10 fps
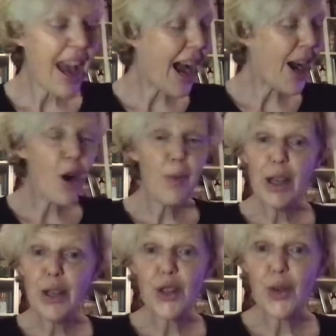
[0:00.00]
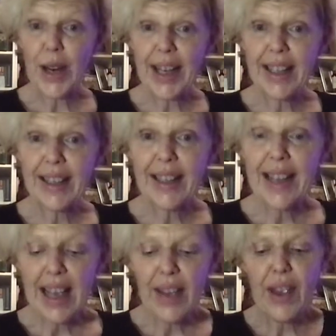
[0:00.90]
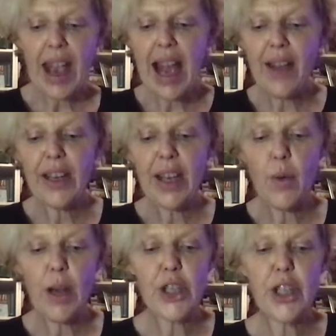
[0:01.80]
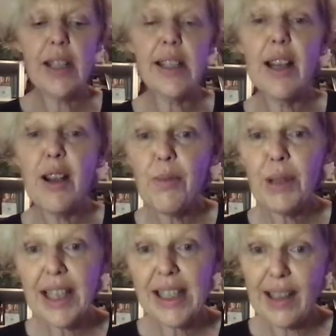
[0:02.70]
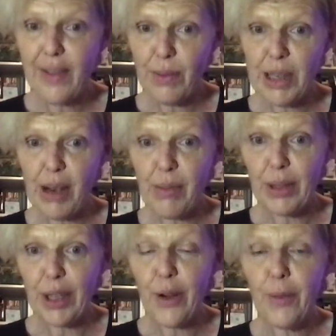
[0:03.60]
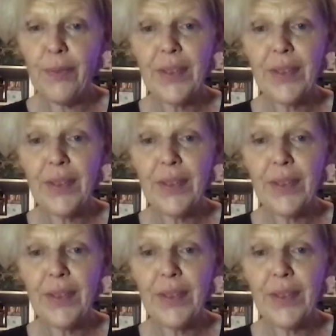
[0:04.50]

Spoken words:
I hope you enjoyed it. If you have any questions, please leave them down below.